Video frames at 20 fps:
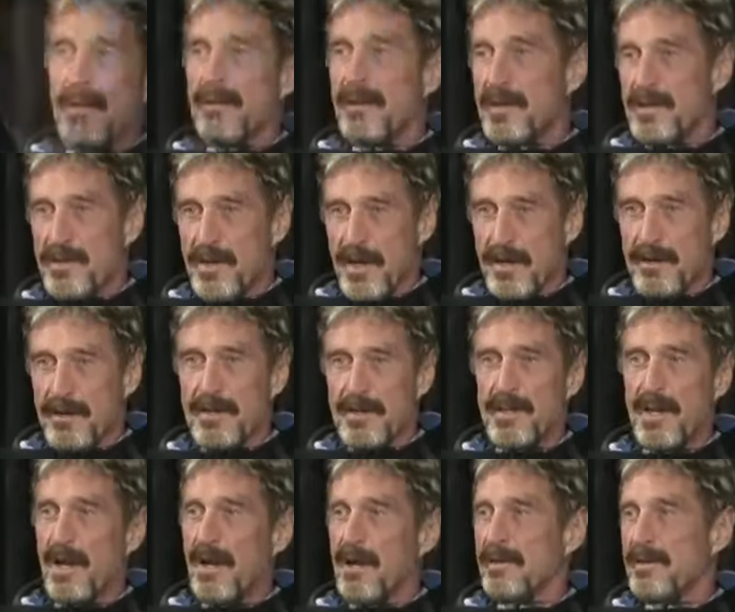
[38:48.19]
They check
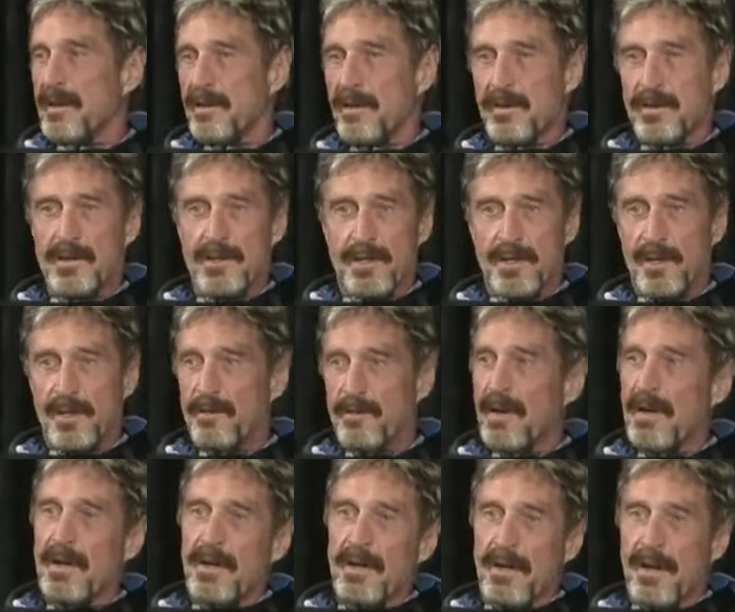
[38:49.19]
things out. They look to see if
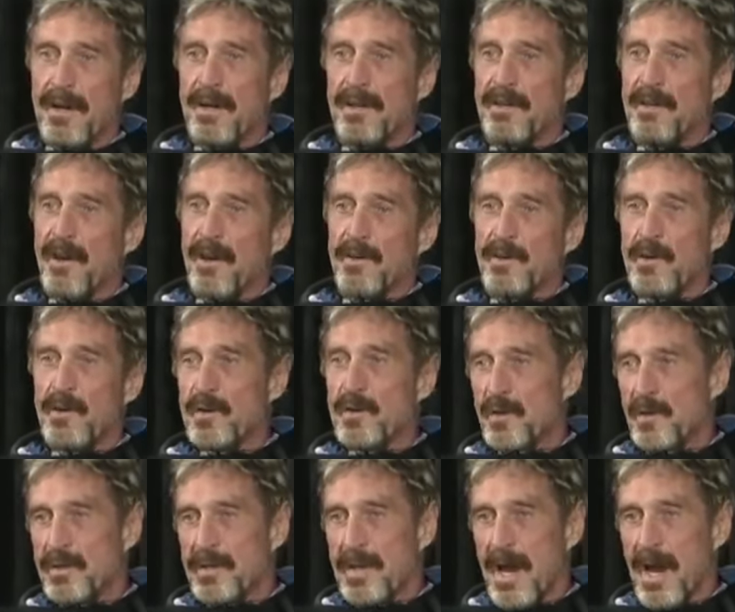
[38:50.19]
anything
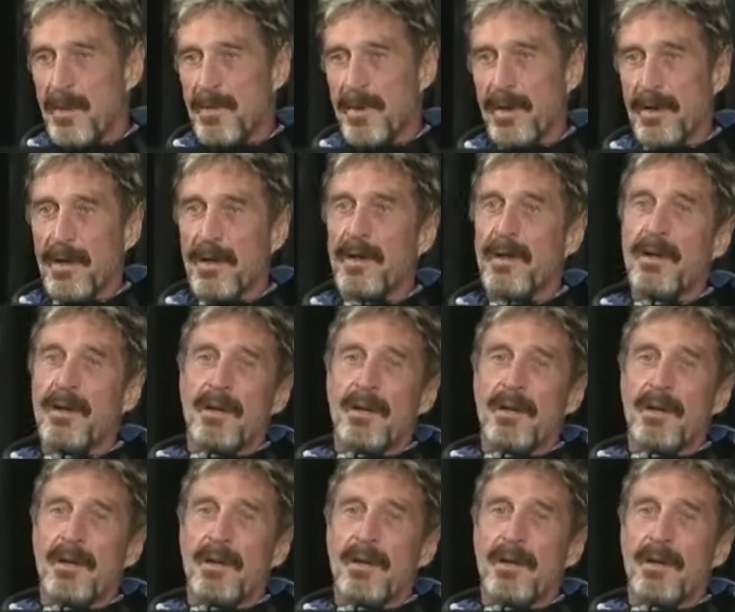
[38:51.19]
unusual is happening.